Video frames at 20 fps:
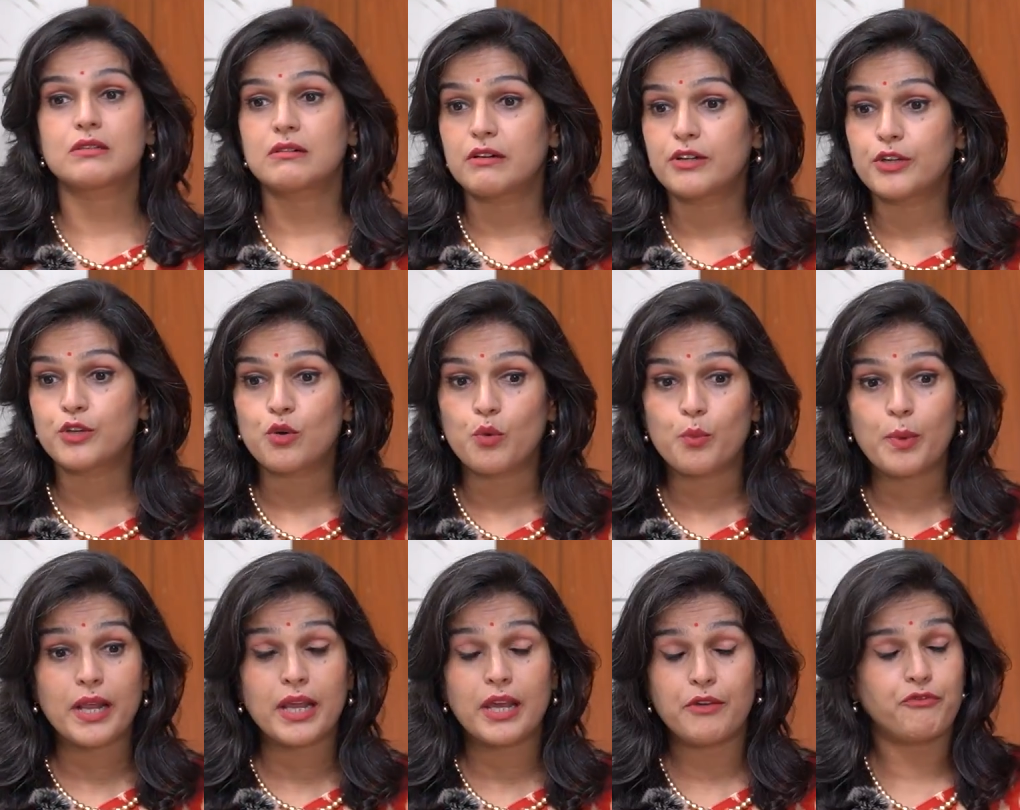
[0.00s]

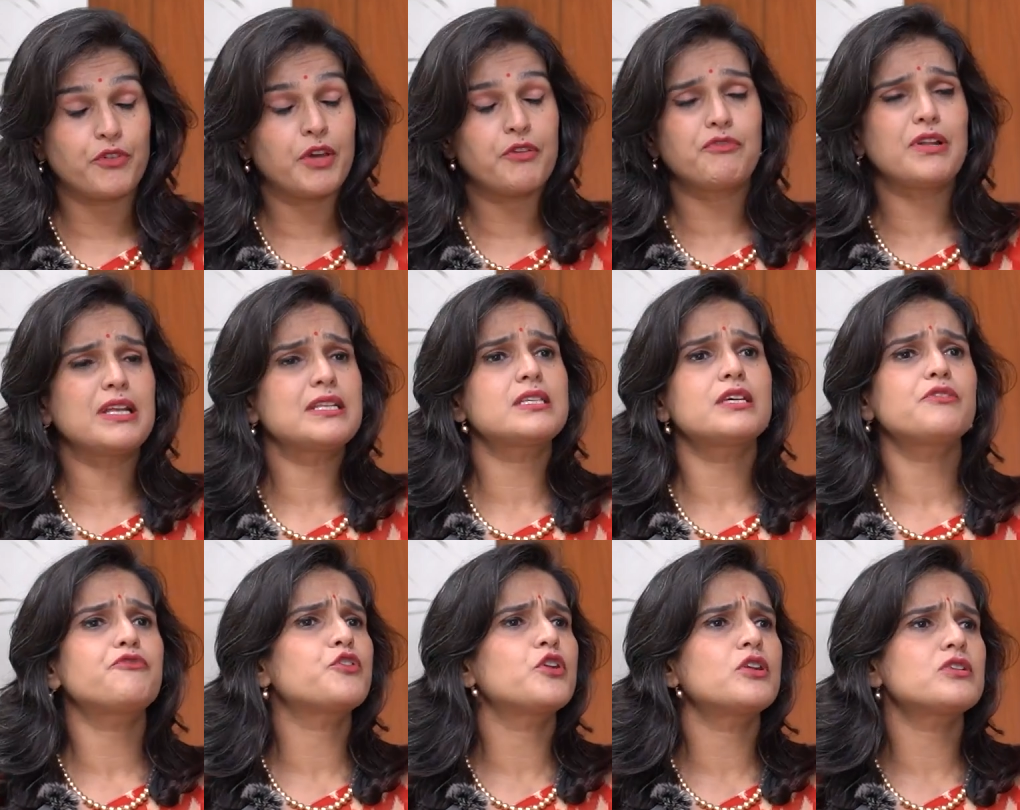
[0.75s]
Where if let's
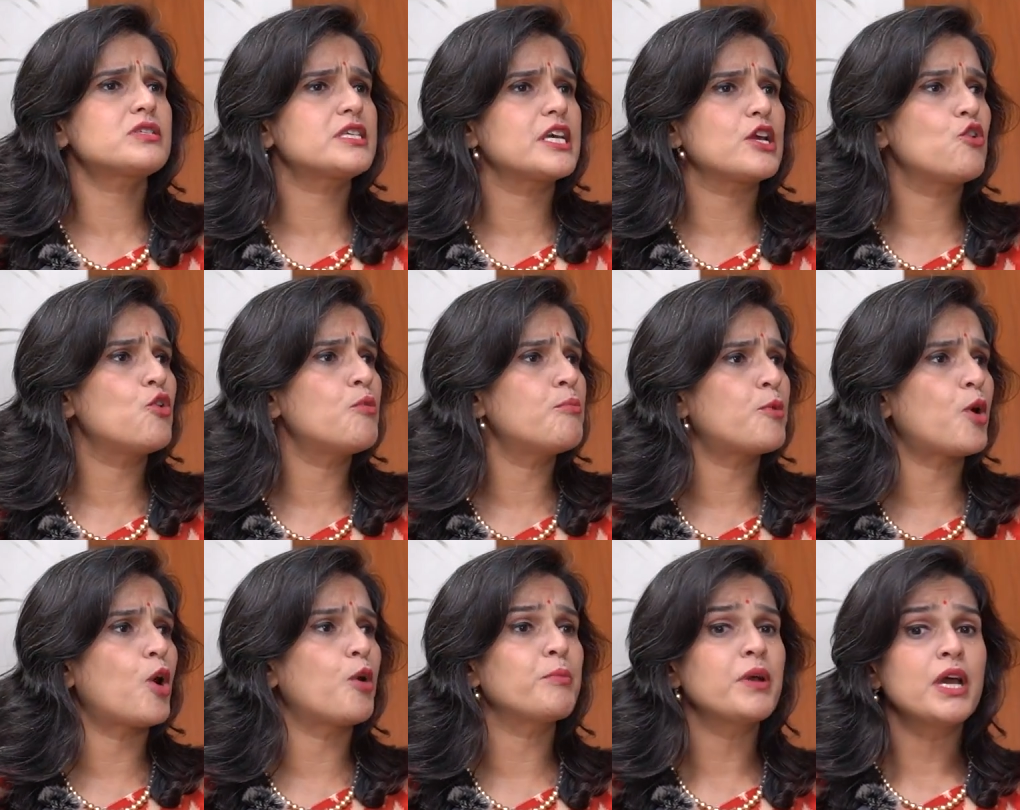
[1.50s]
say if you're a
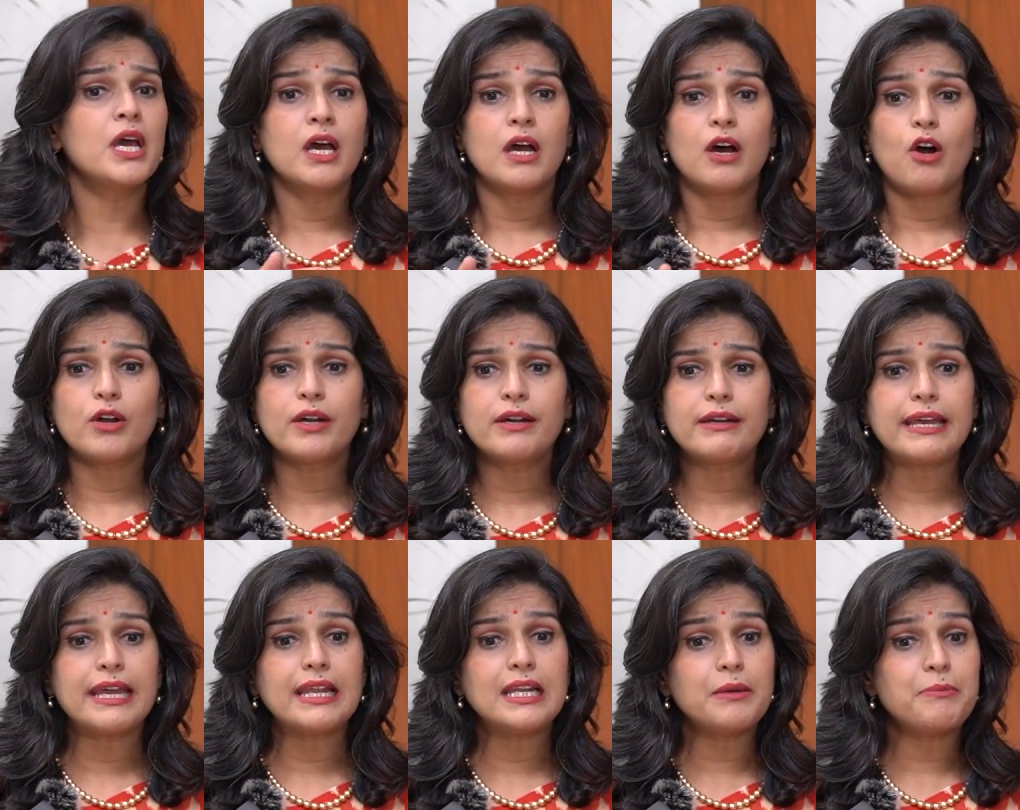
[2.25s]
stay-home mom, on
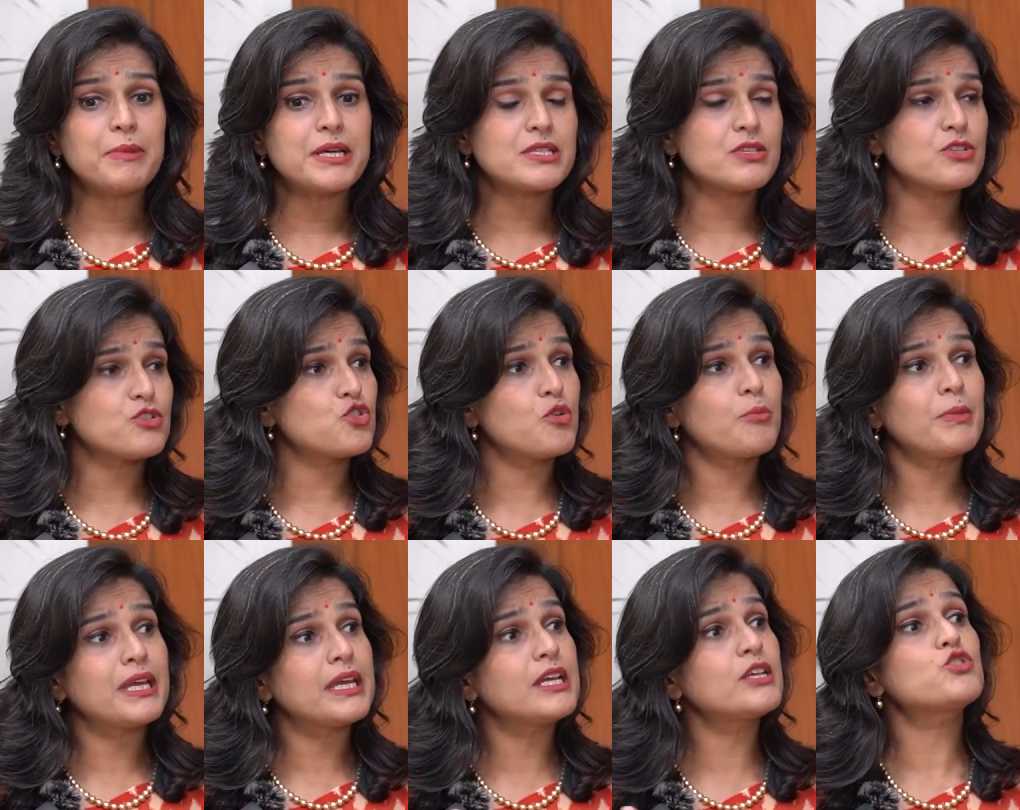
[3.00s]
a daily basis
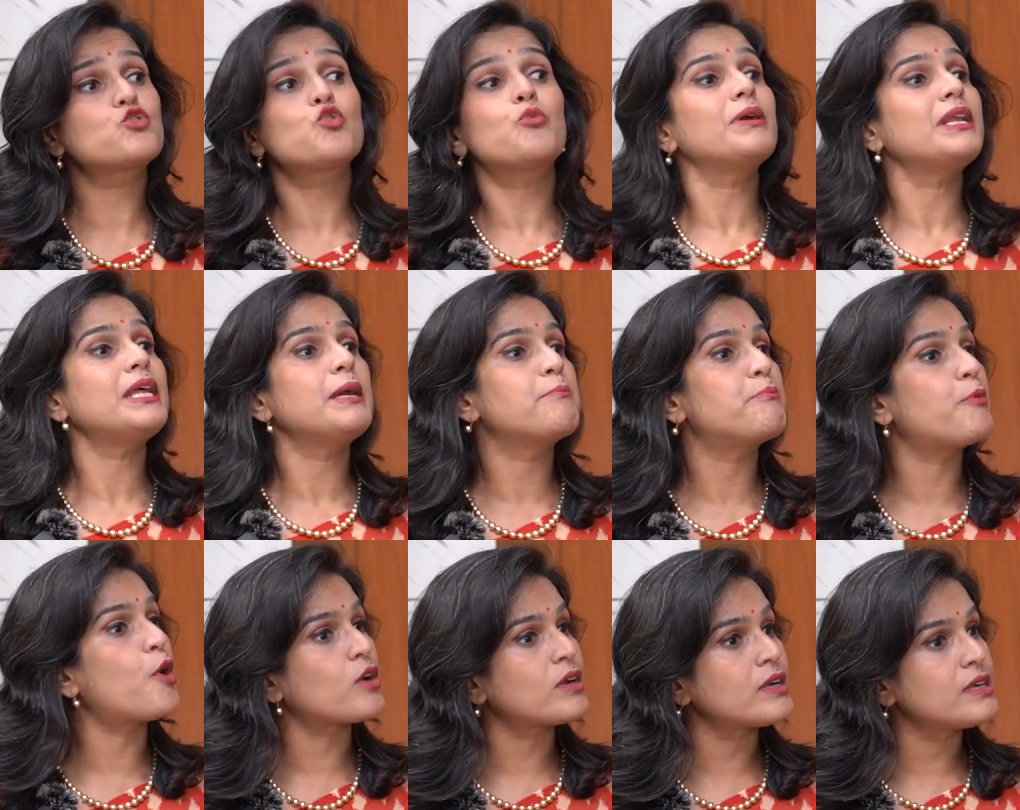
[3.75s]
you're making so many
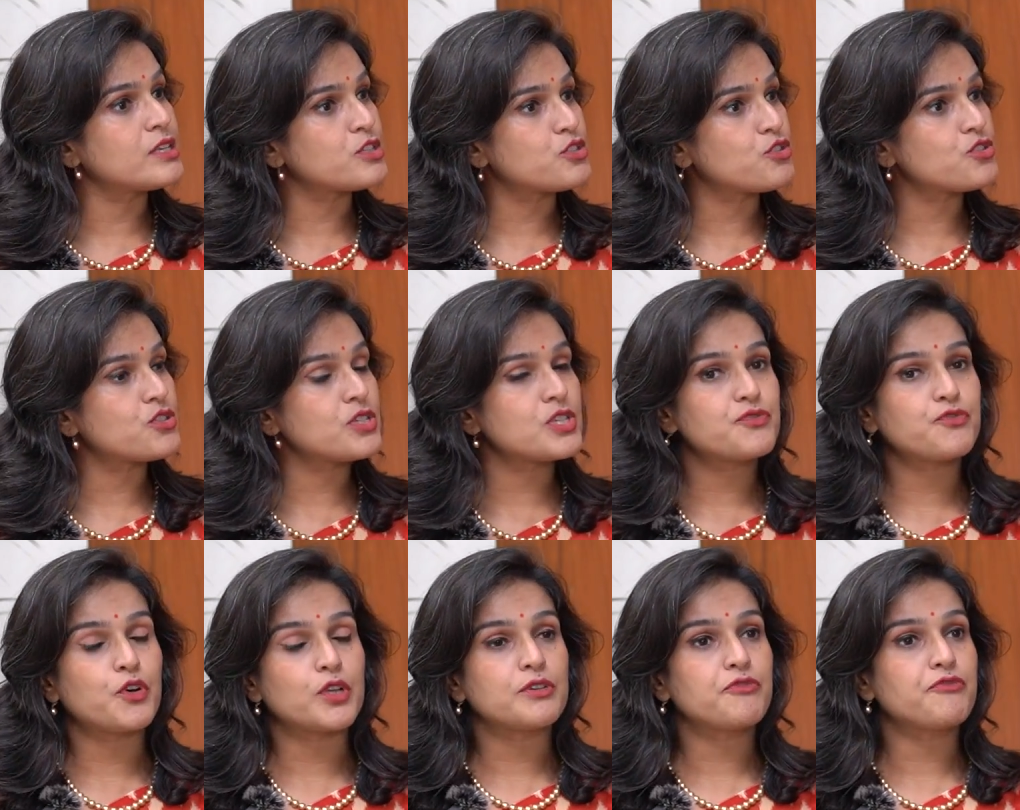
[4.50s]
important
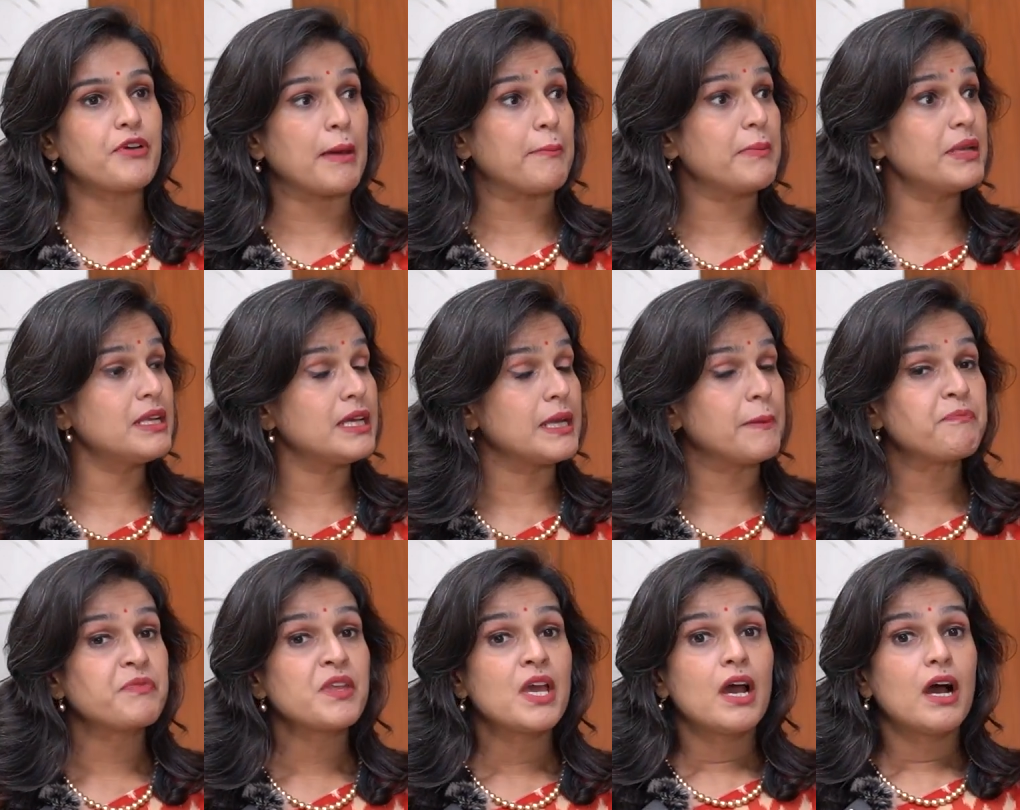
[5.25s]
decisions for the
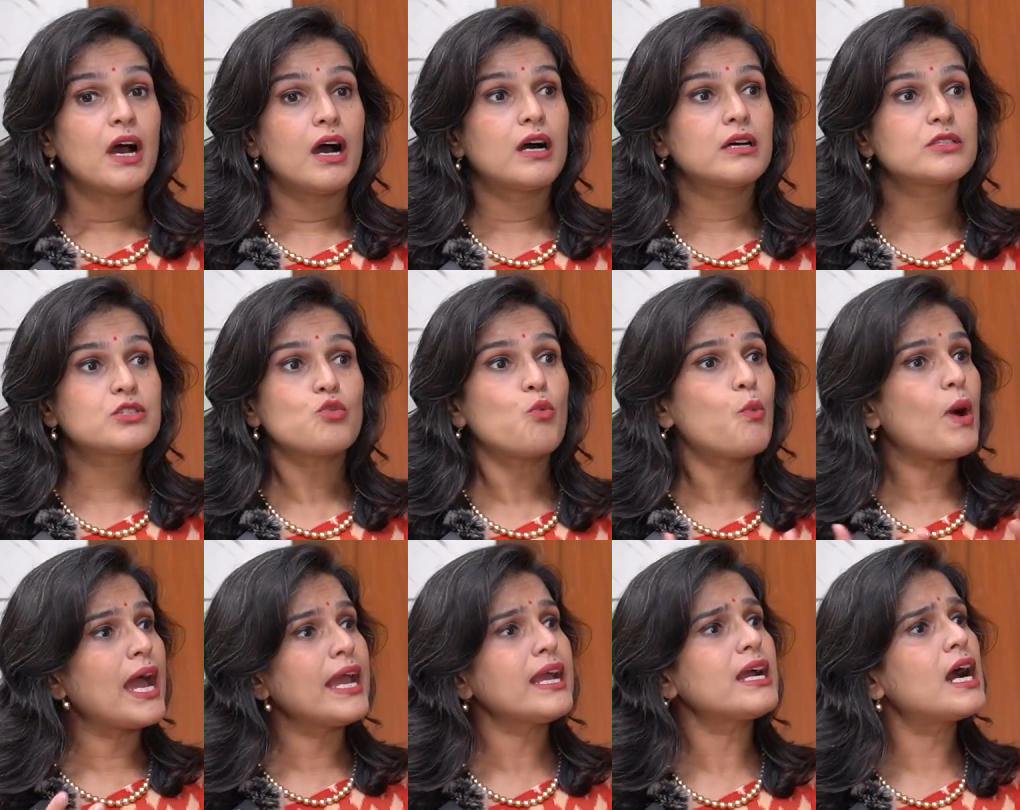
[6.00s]
family. So
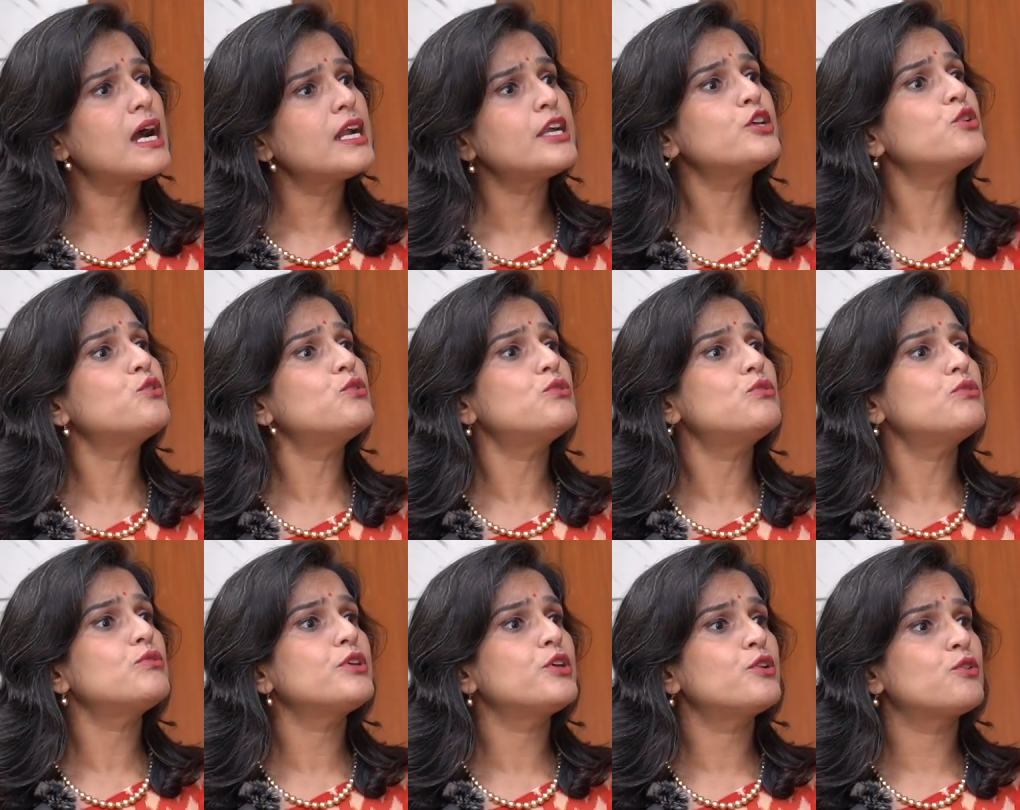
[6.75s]
why can't
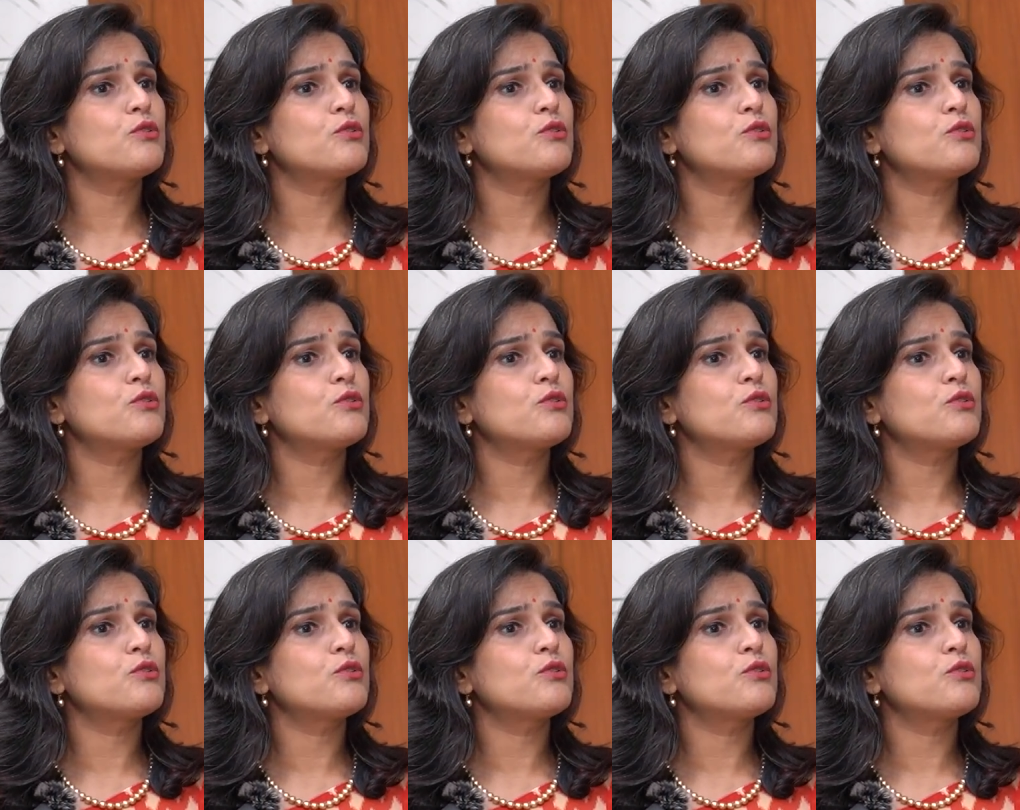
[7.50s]
you